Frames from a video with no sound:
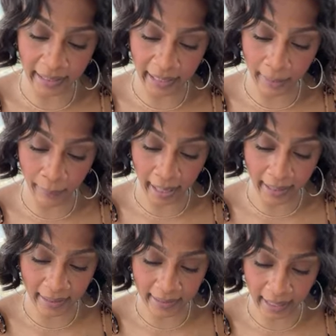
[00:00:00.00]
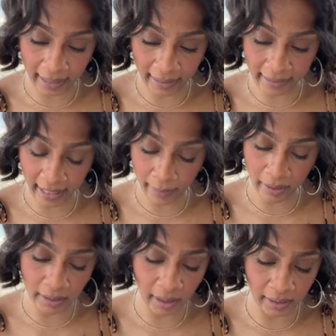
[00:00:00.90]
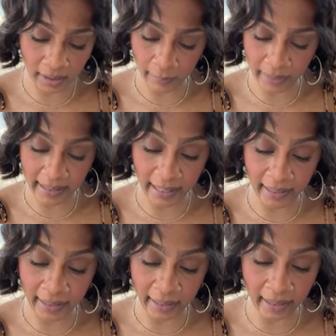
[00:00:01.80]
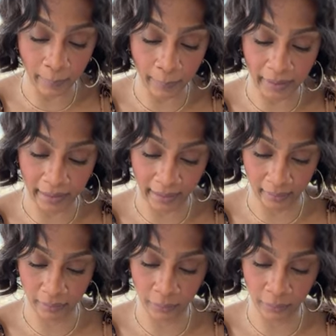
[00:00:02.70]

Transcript: came back a second time and touched him and said, Get up and eat,